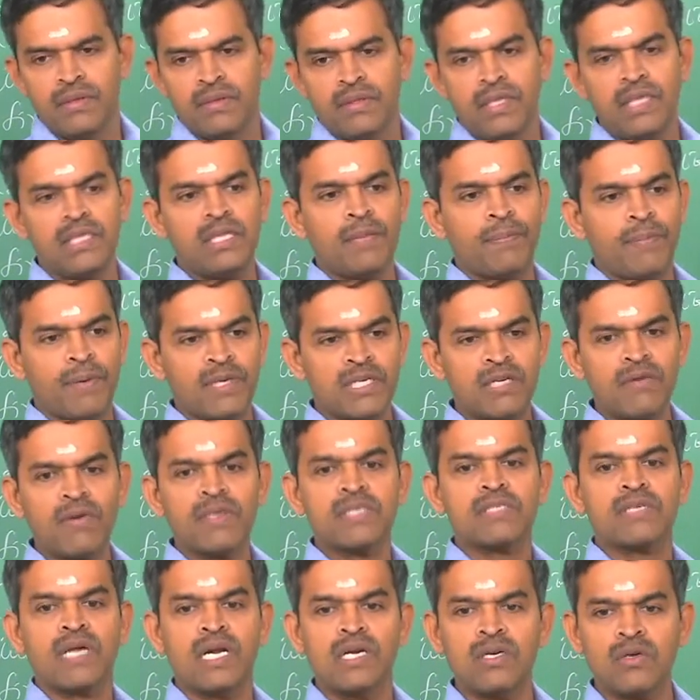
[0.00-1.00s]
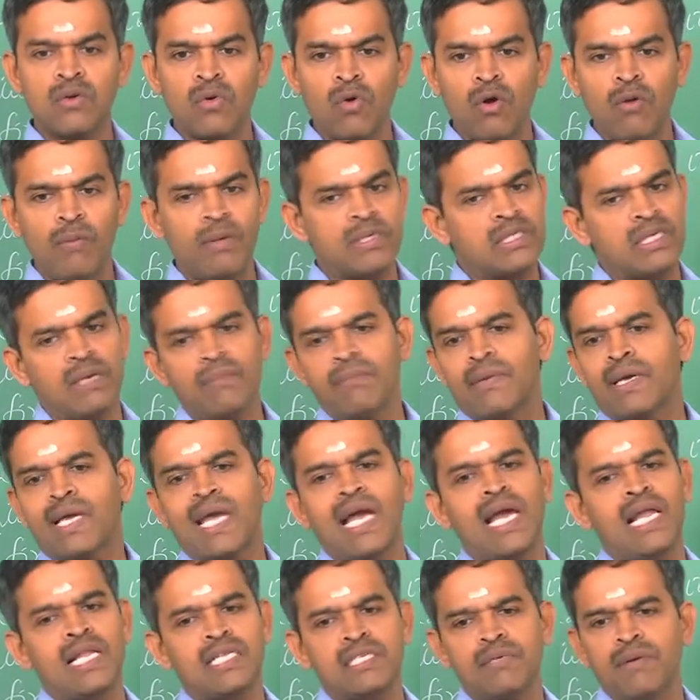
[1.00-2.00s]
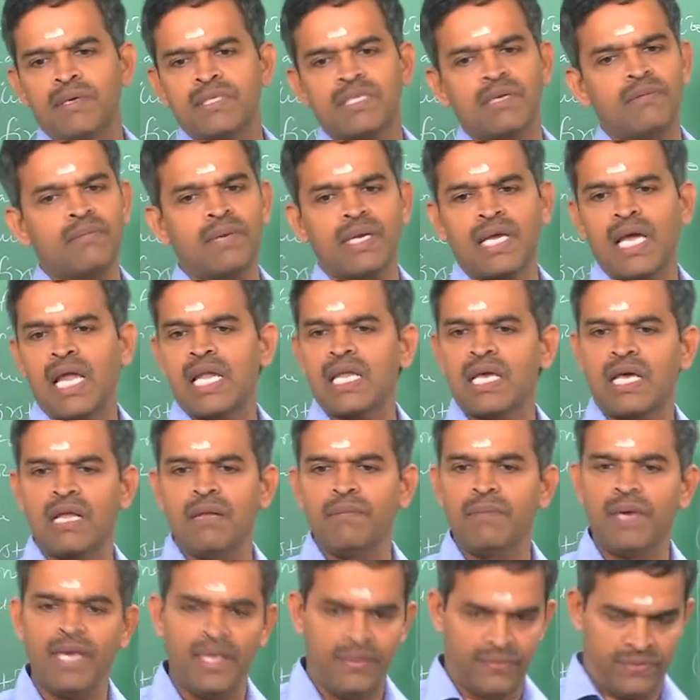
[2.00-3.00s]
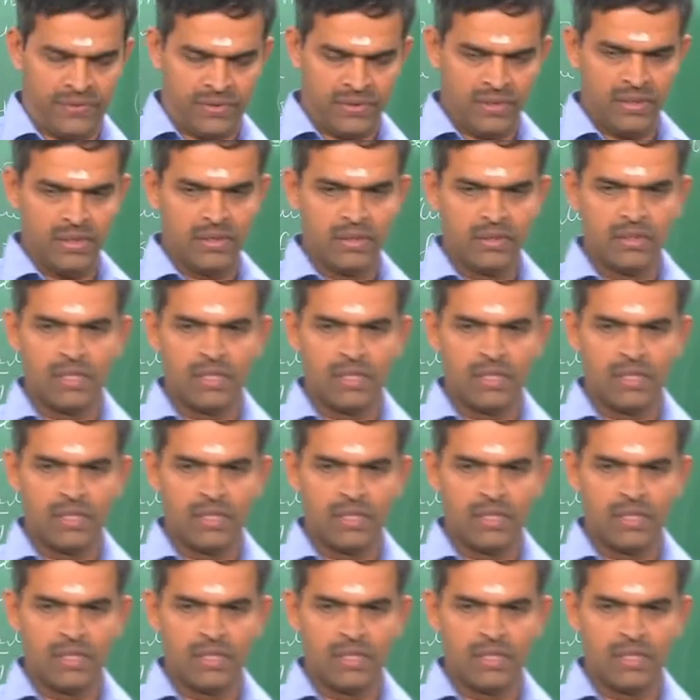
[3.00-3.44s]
Then the pressure was controlled with some mechanism or some mechanical means.